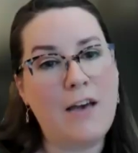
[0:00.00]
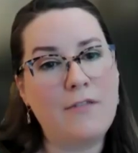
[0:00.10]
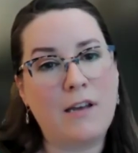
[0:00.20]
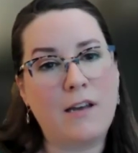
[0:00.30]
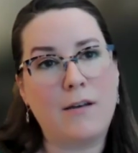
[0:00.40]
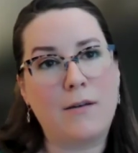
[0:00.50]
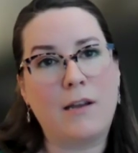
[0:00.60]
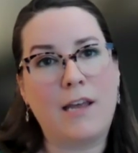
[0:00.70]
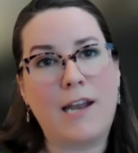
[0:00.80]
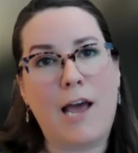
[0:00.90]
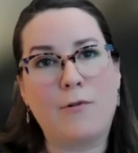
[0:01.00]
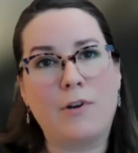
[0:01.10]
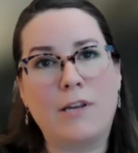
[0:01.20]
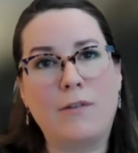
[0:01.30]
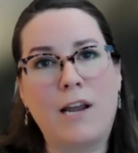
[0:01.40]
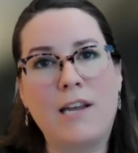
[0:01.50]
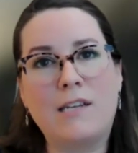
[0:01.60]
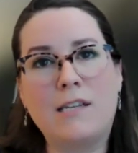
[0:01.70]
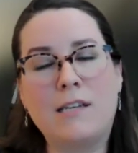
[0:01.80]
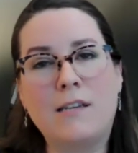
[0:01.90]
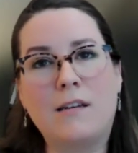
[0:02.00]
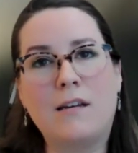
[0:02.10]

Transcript: I have an hourly rate.